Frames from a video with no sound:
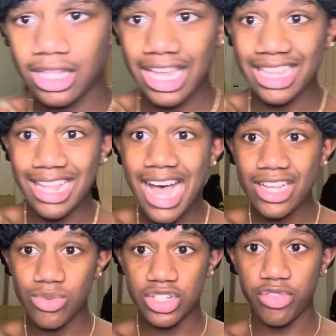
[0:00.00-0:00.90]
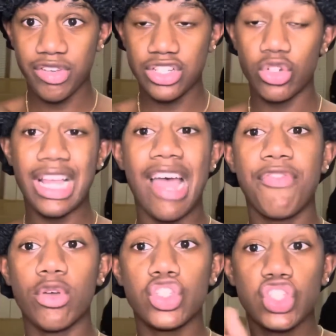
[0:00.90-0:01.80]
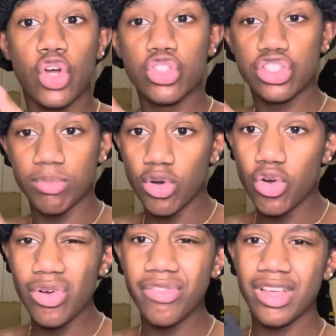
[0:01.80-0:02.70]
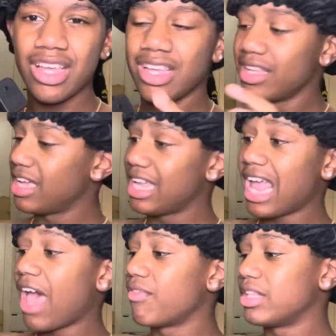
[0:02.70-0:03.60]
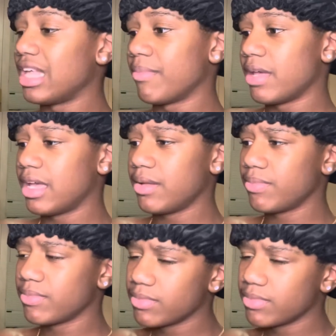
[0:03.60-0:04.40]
It locks once you finish it. Yeah, it feels so smooth and everything, man.